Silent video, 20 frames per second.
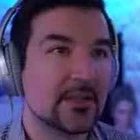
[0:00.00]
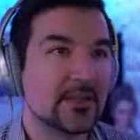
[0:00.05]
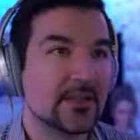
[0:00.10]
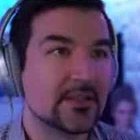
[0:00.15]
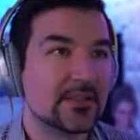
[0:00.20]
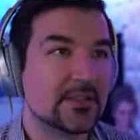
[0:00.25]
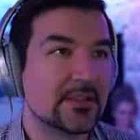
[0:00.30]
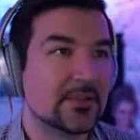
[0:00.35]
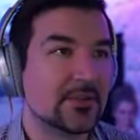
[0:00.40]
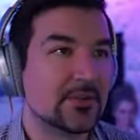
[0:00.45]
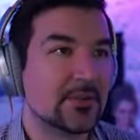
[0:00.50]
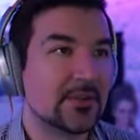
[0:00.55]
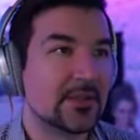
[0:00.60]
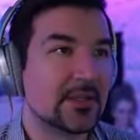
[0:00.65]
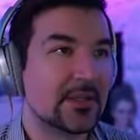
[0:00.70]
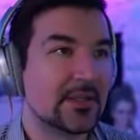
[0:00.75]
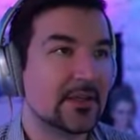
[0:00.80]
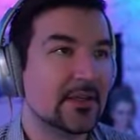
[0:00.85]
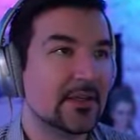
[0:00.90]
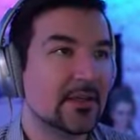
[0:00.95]
He's gonna do the
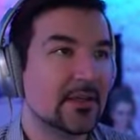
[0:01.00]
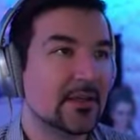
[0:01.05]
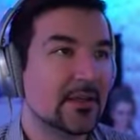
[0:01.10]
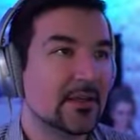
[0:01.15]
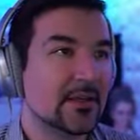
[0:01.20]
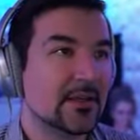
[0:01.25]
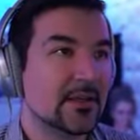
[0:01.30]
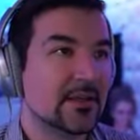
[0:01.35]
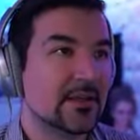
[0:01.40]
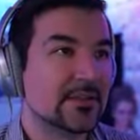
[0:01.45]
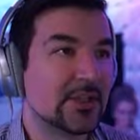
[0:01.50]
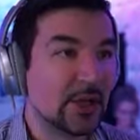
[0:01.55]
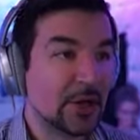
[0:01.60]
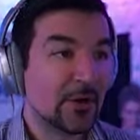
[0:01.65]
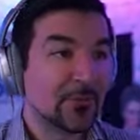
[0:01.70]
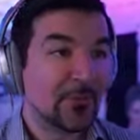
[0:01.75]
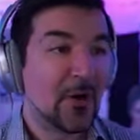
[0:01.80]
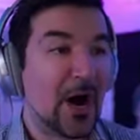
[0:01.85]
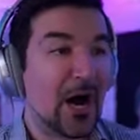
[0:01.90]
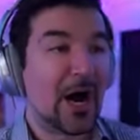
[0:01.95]
thing. Use your He's
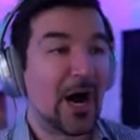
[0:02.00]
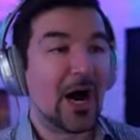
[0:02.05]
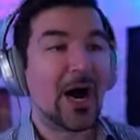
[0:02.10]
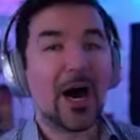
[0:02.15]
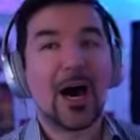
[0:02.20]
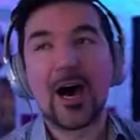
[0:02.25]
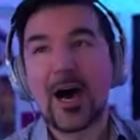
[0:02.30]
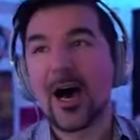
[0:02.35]
gonna fall!